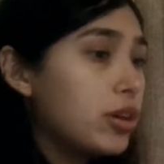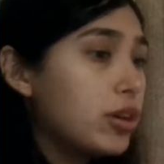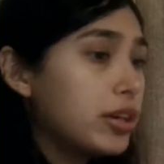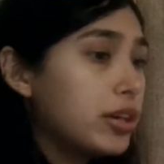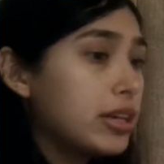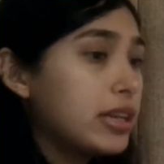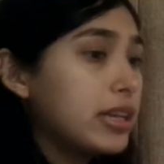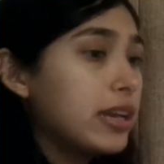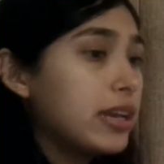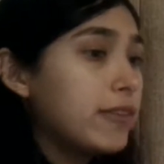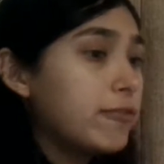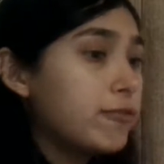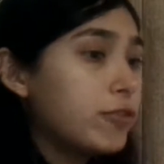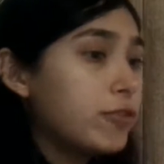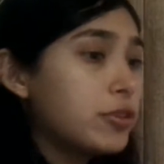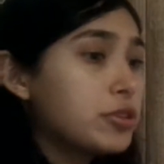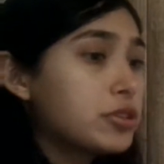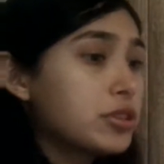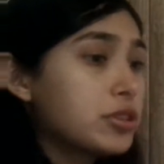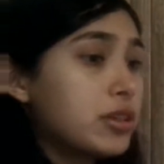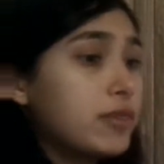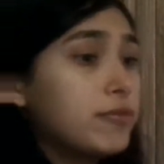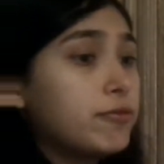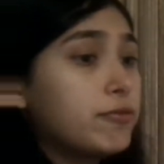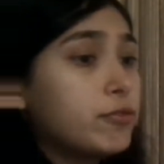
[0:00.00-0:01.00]
are gonna get
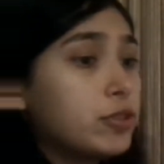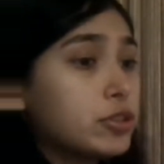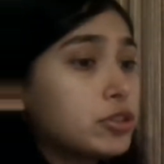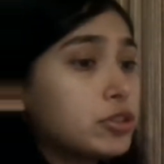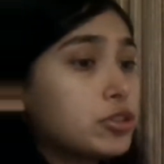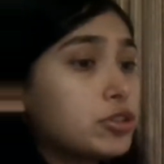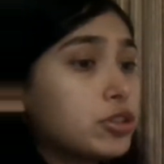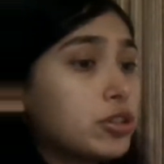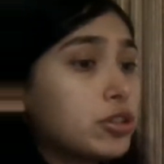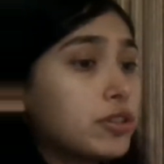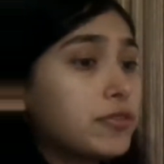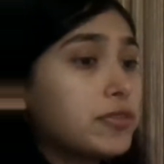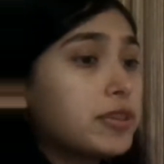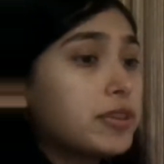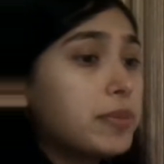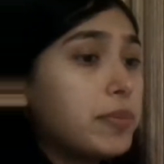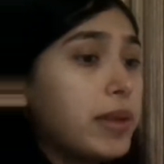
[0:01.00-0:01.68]
first come first serve